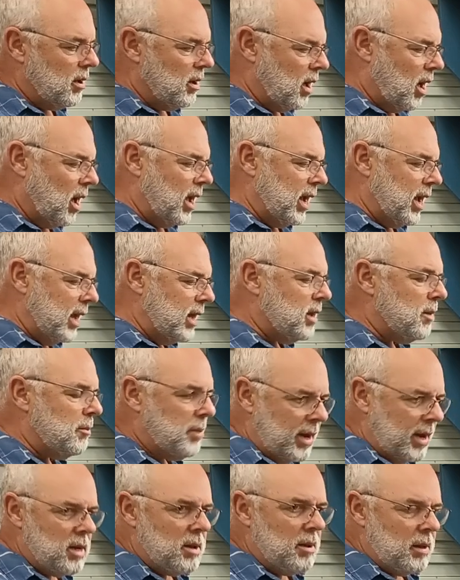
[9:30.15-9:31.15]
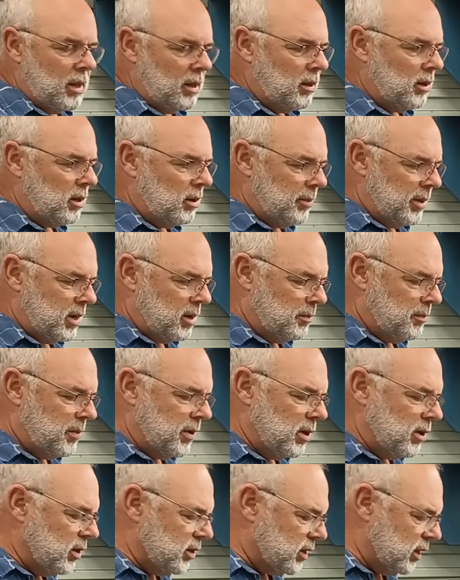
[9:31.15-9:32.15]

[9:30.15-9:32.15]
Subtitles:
it had been a little bit abused.